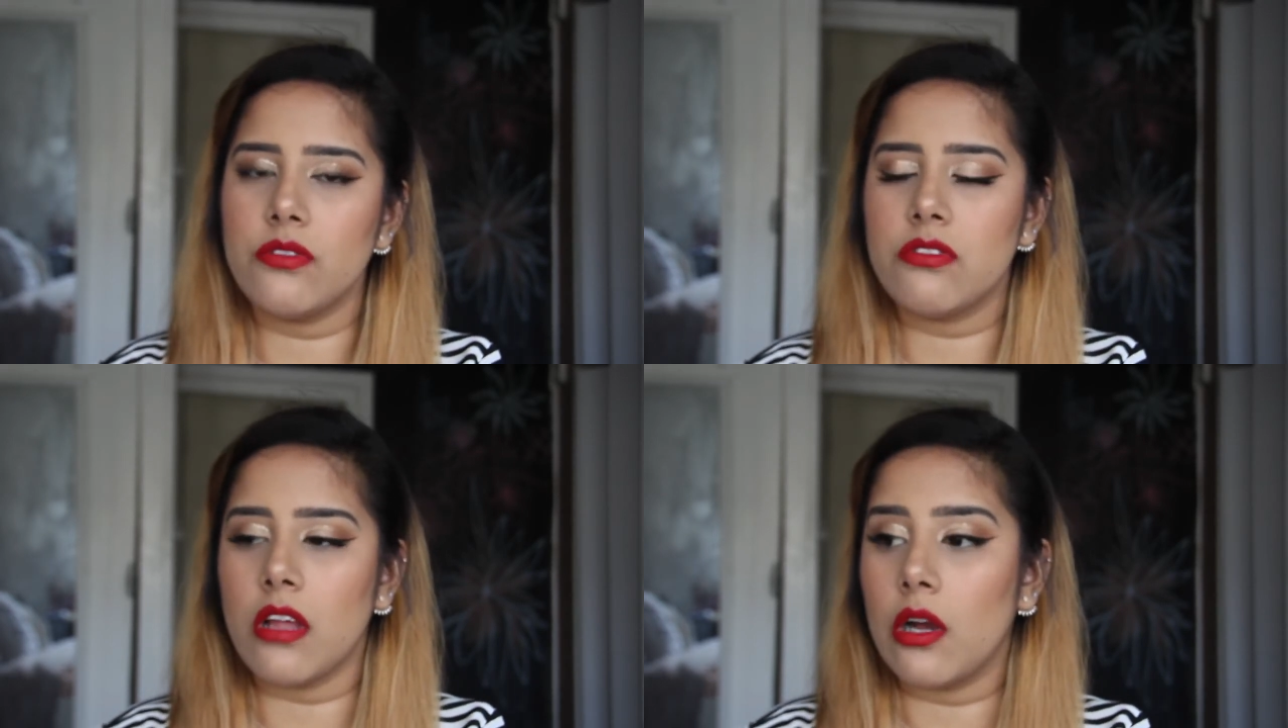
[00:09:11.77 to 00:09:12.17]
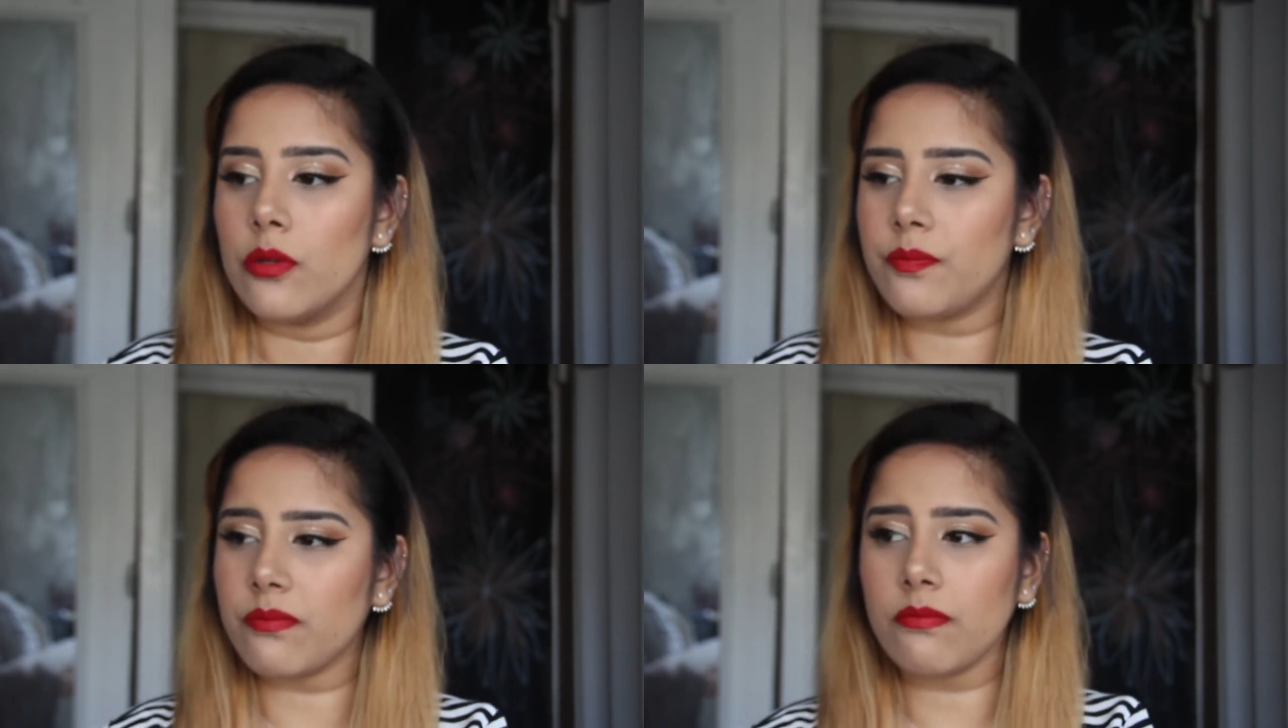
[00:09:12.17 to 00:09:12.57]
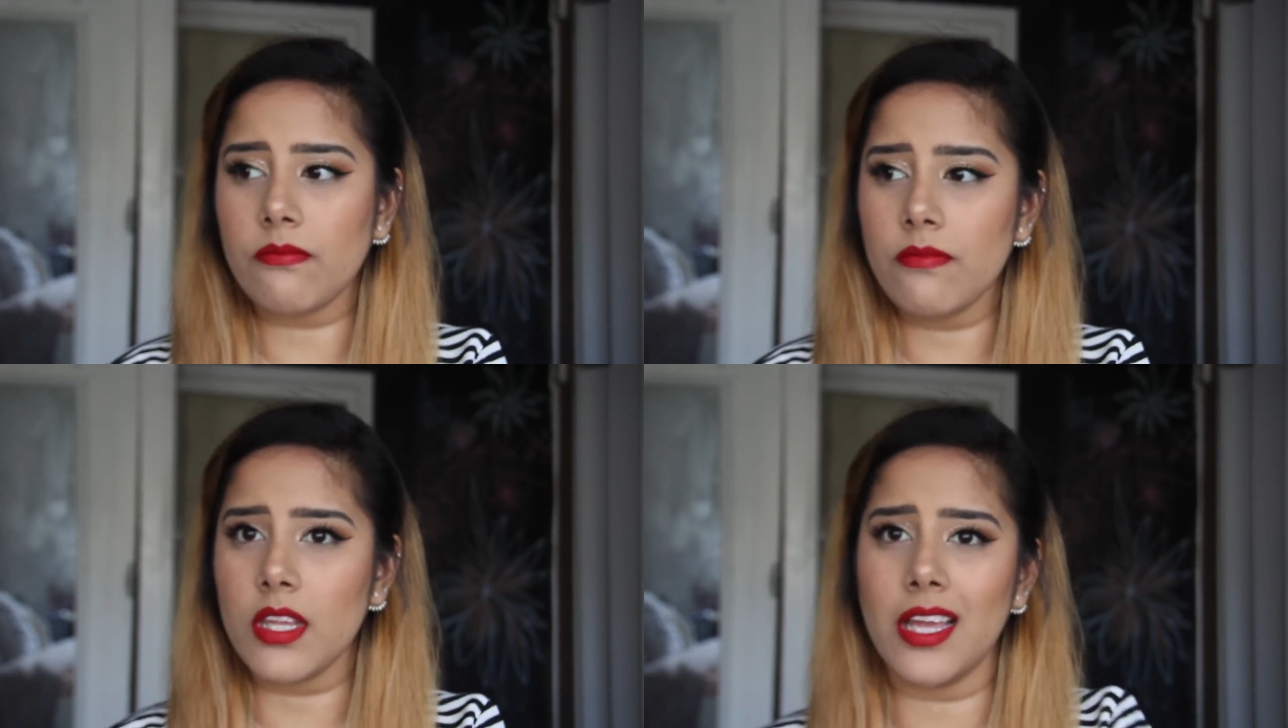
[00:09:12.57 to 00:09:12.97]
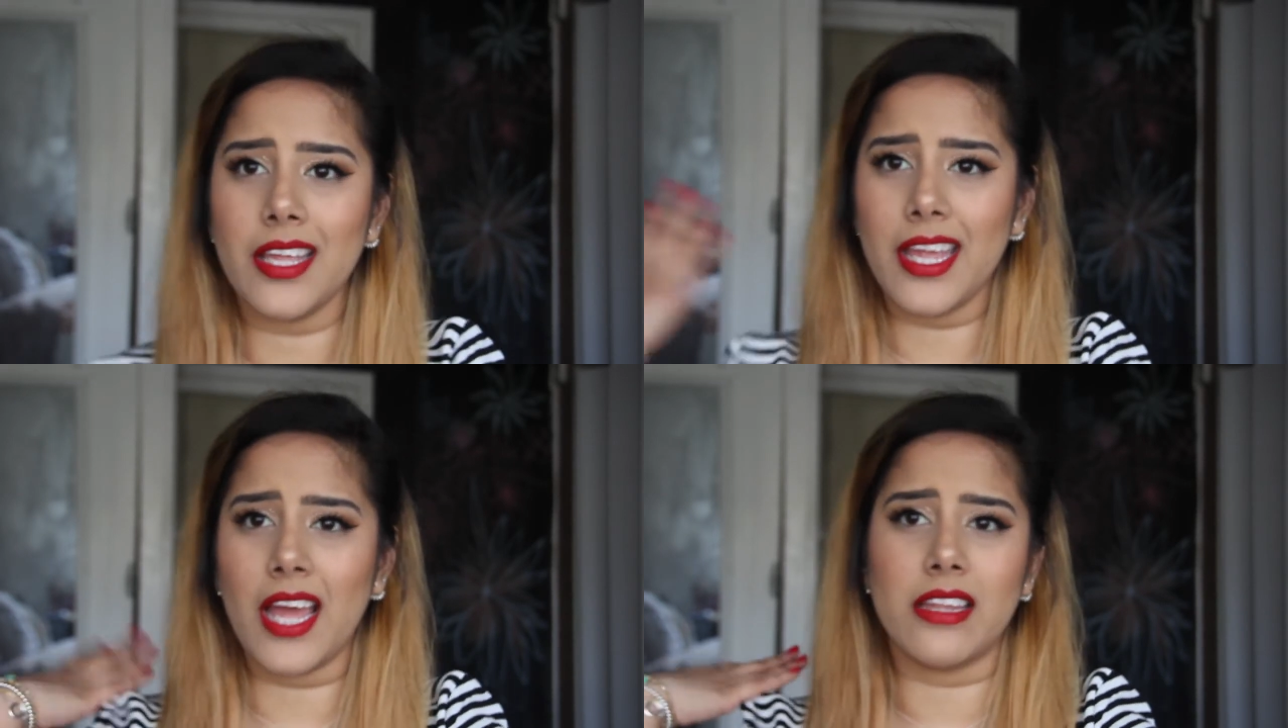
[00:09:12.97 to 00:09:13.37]
So
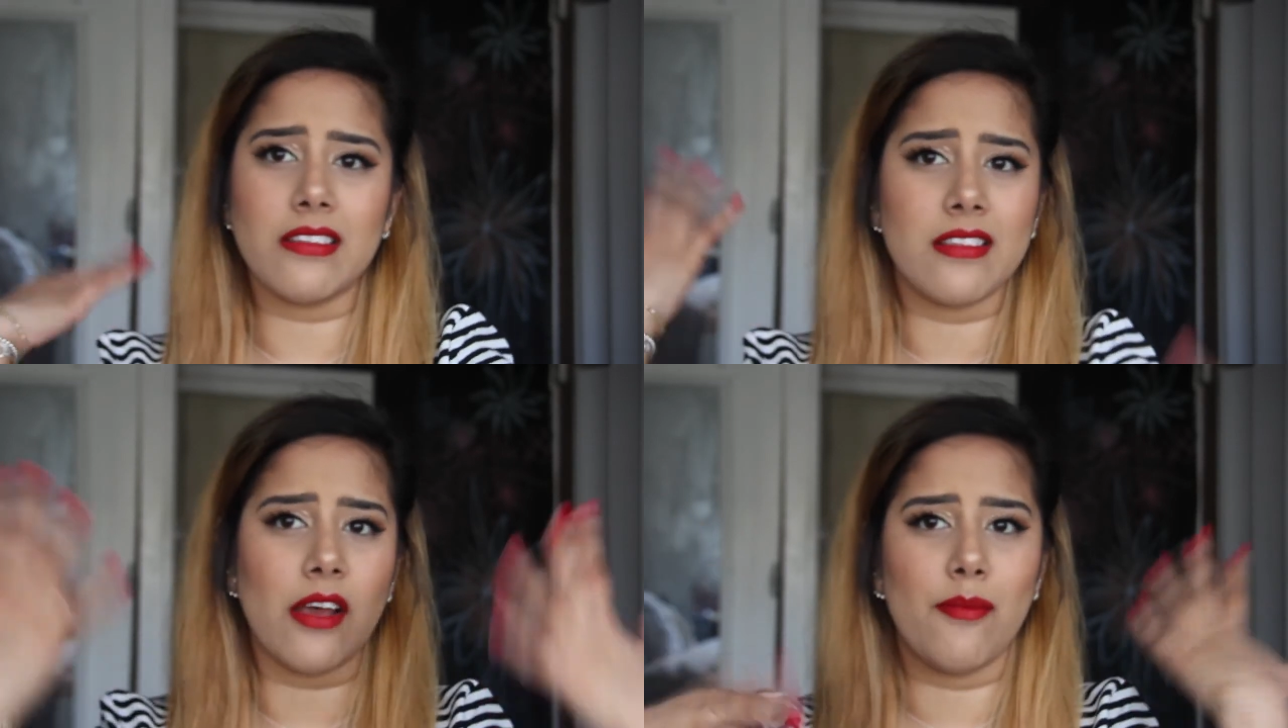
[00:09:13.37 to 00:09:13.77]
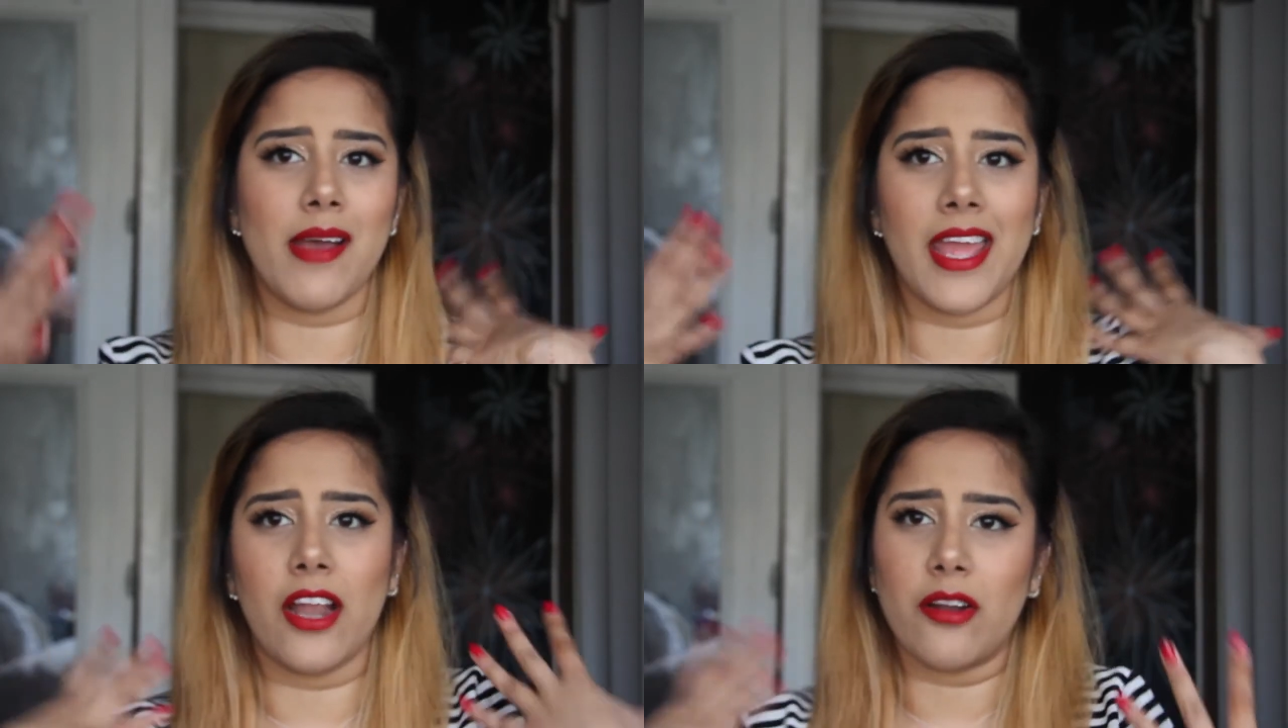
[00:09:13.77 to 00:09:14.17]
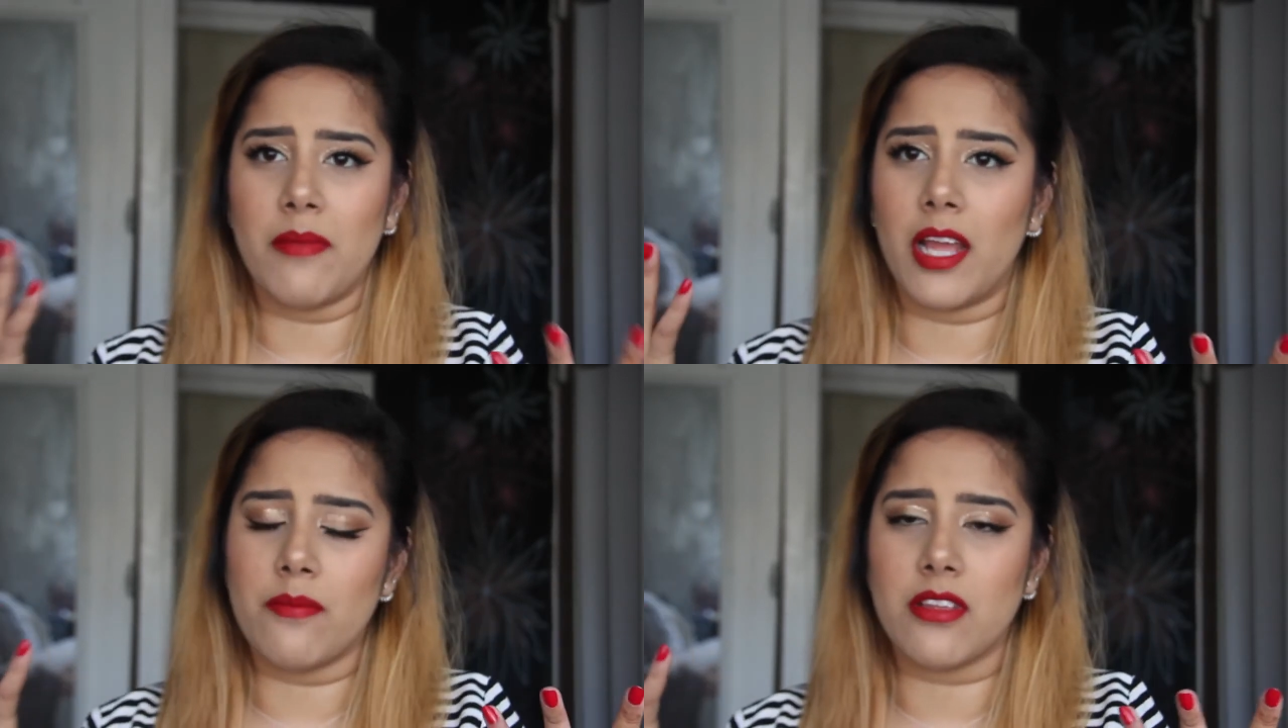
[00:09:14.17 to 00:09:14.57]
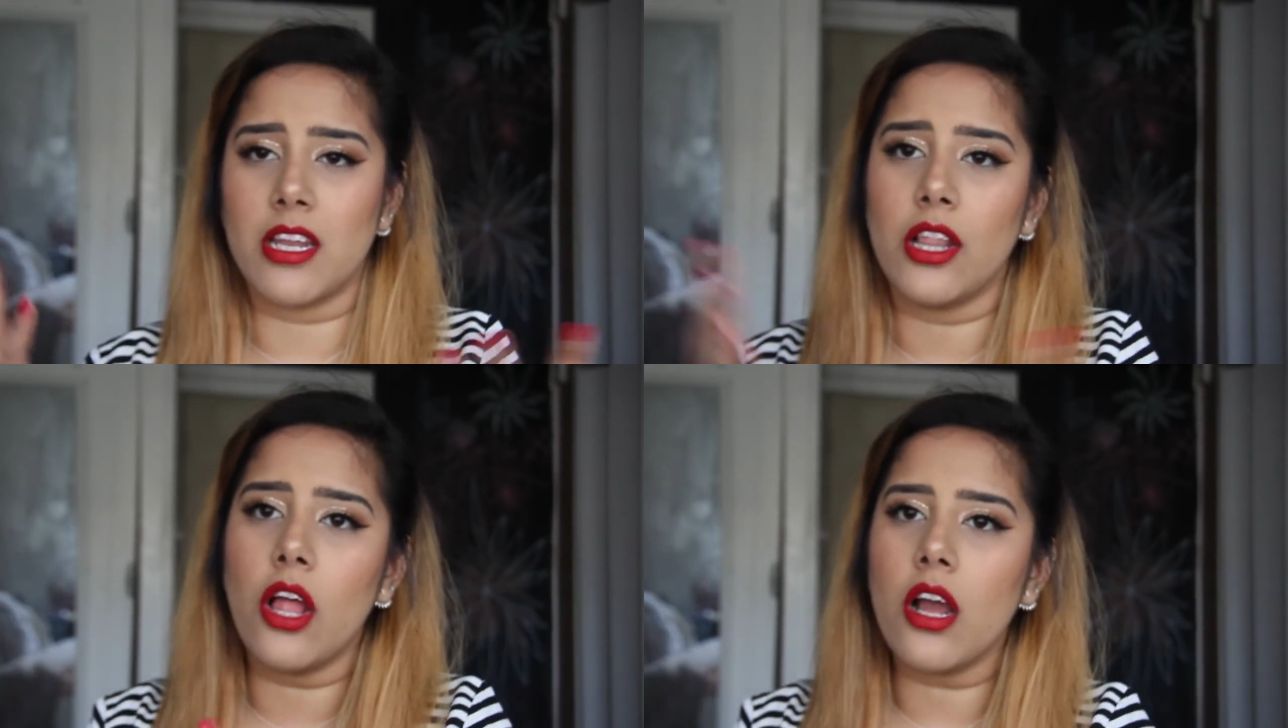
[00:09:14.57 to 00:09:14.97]
yeah, this is how my hair and makeup's
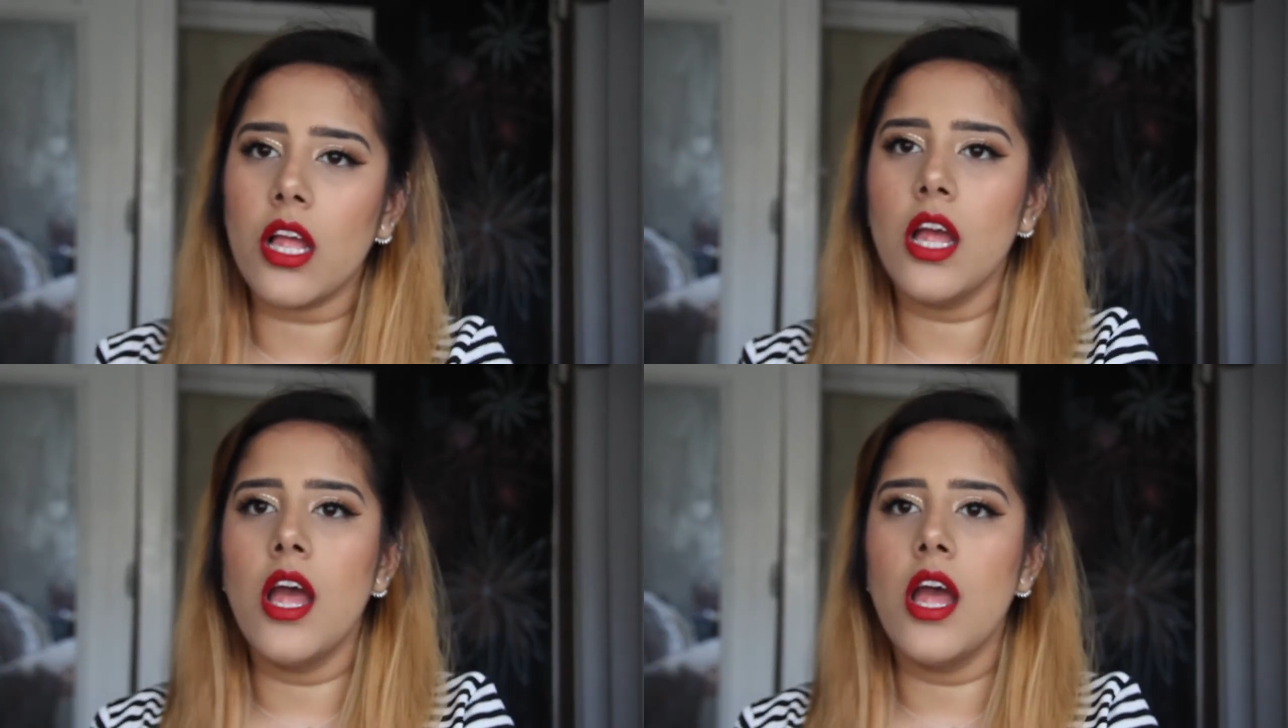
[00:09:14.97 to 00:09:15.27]
gonna look.